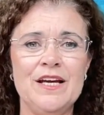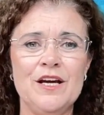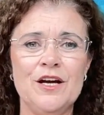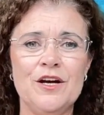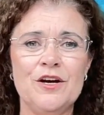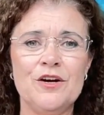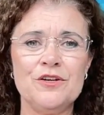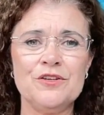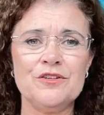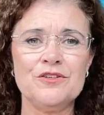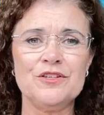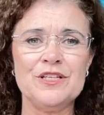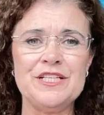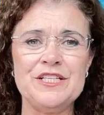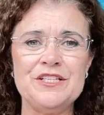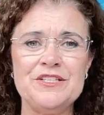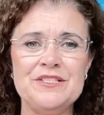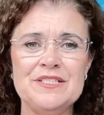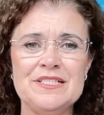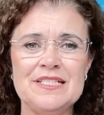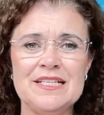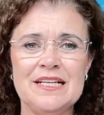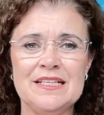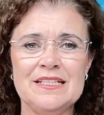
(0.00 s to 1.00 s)
Concrete
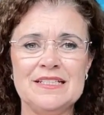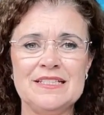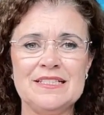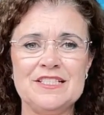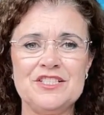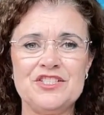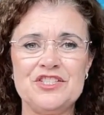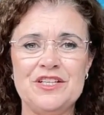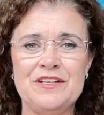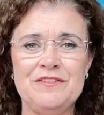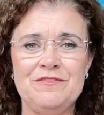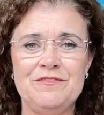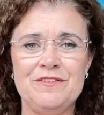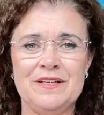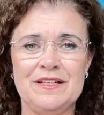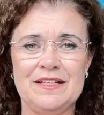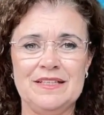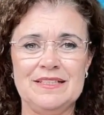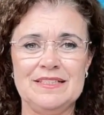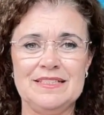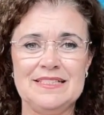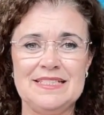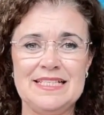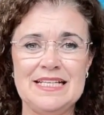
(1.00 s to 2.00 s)
New Zealand's chief
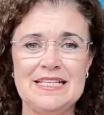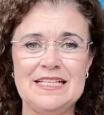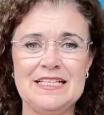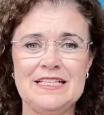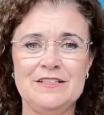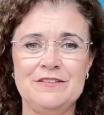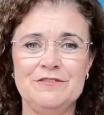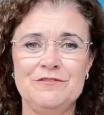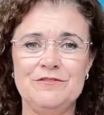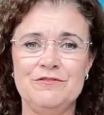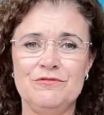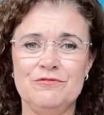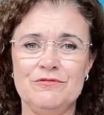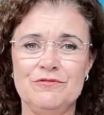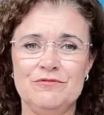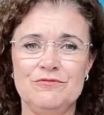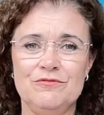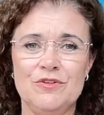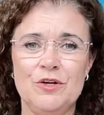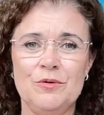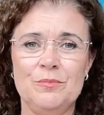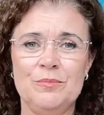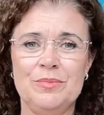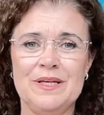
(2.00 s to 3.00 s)
executive,
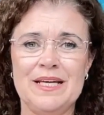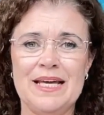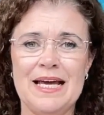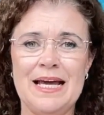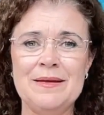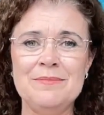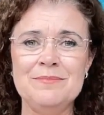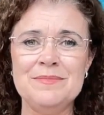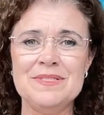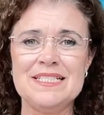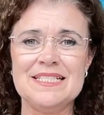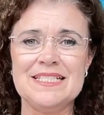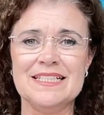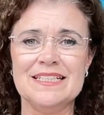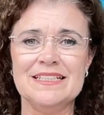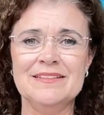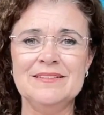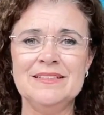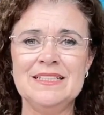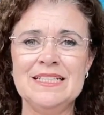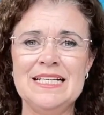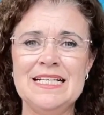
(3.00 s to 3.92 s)
Rob Gamester,